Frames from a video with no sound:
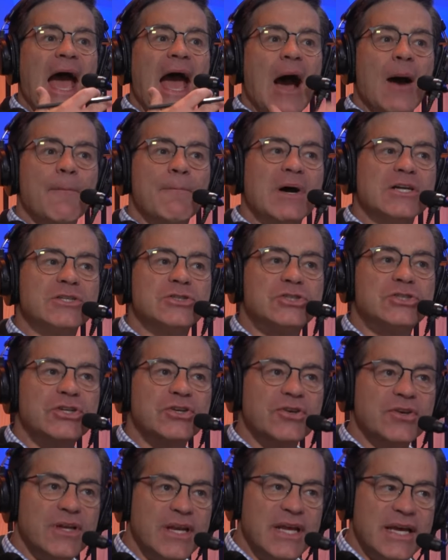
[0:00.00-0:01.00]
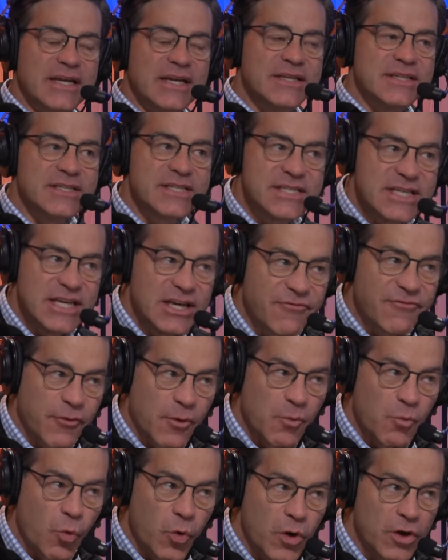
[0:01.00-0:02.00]
How much do you need to see
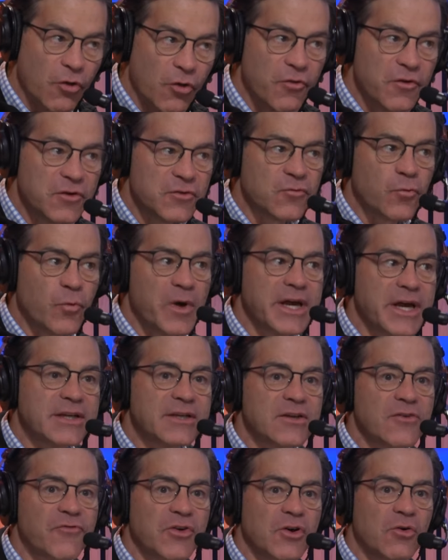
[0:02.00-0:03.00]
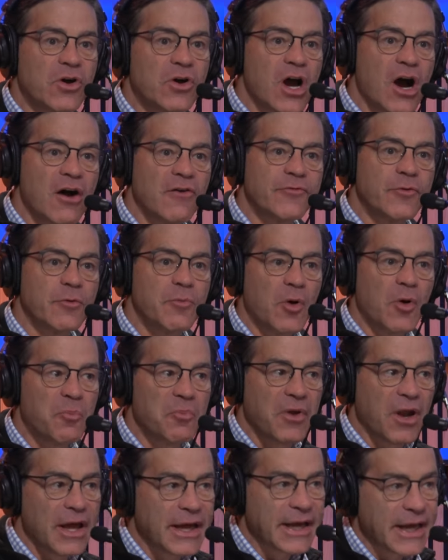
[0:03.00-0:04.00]
from Will this week to feel
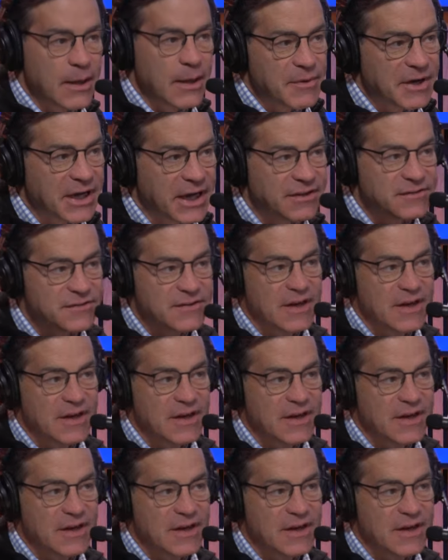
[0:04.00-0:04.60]
comfortable playing him against